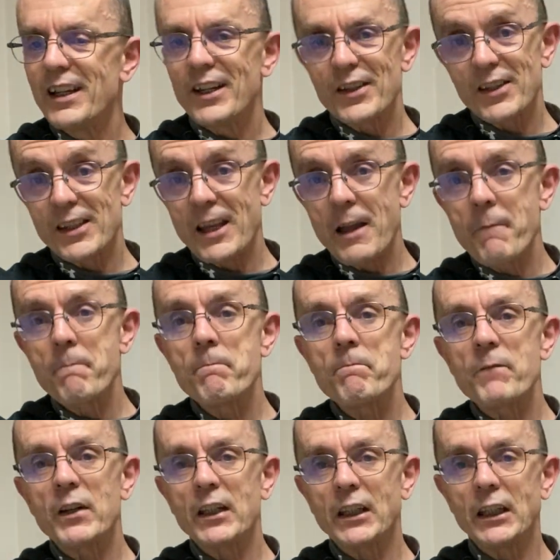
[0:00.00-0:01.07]
A
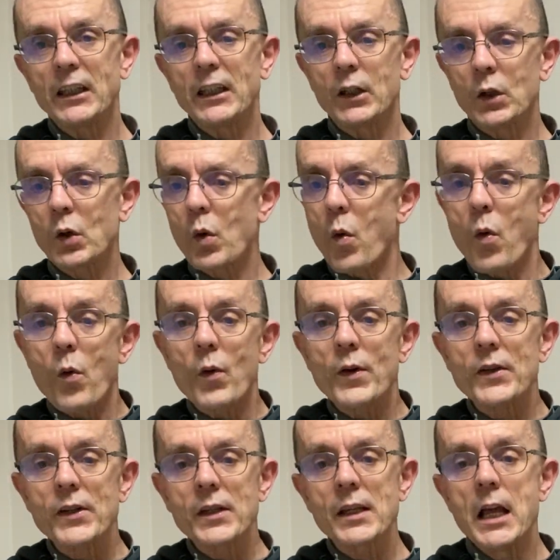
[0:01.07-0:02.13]
symphony and
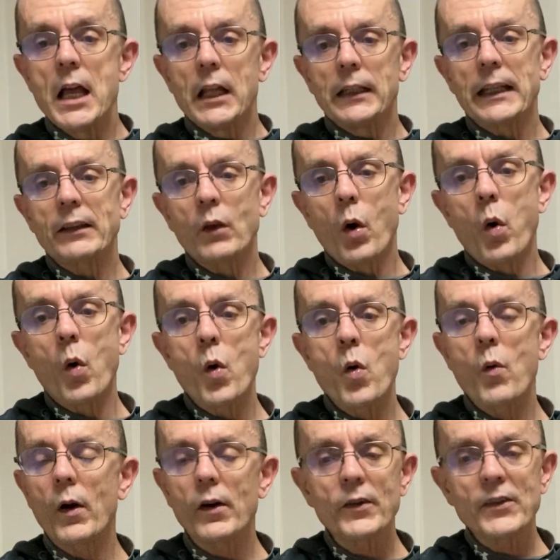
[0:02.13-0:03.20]
chorus, let the
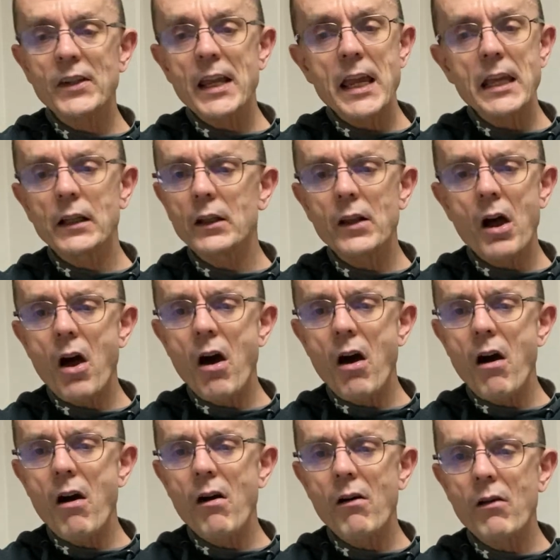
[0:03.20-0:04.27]
whole world sing
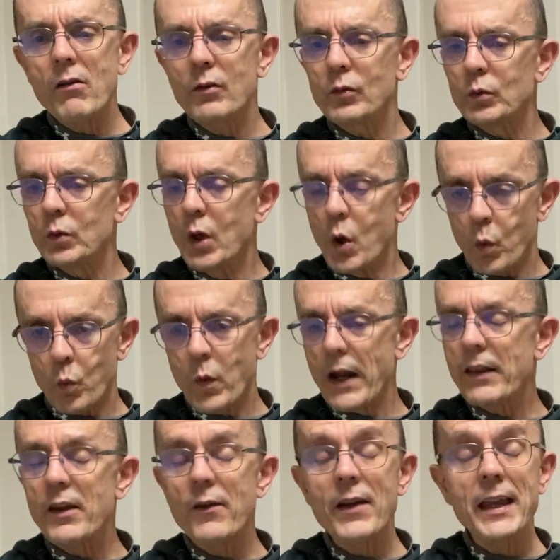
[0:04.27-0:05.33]
along.
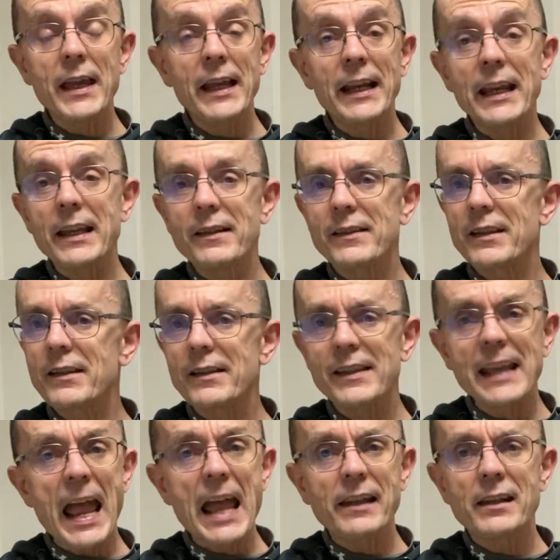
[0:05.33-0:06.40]
Whether it ends in
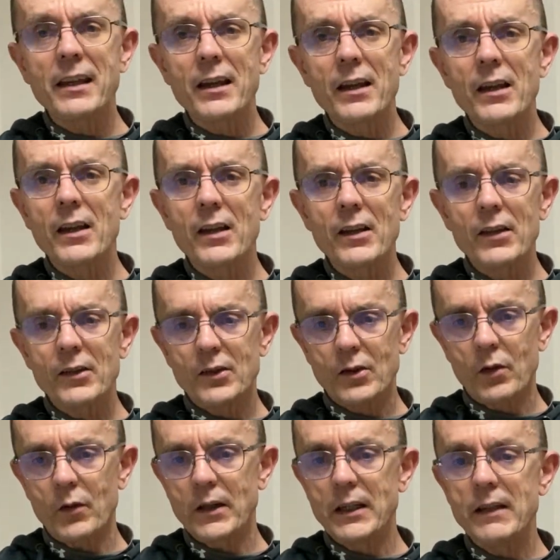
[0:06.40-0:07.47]
sadness
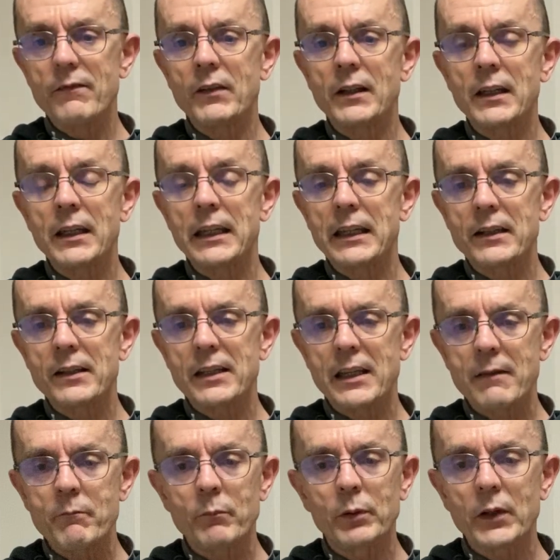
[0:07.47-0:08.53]
or even ends
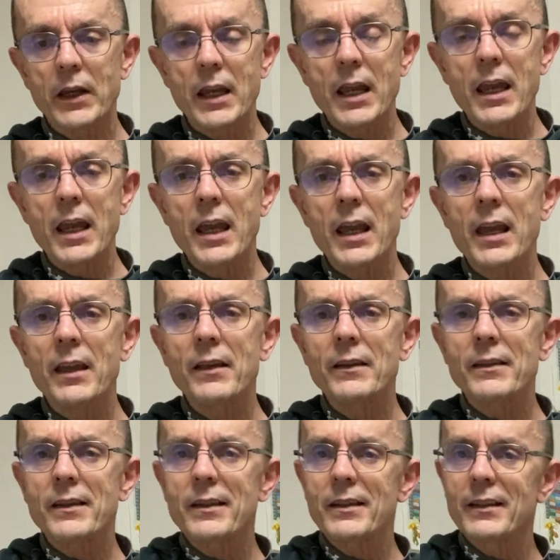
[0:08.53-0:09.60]
in
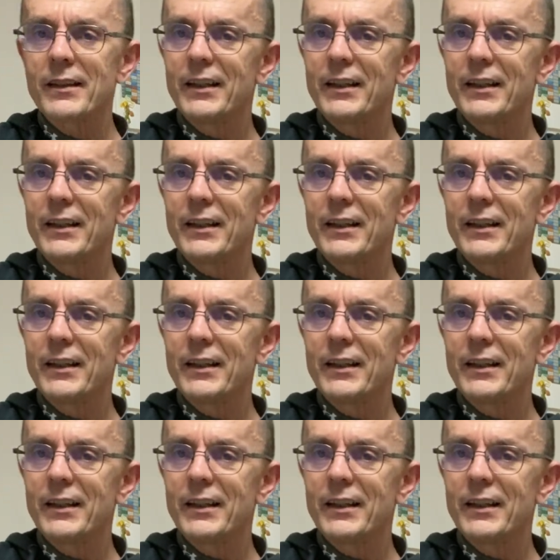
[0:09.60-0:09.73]
bliss.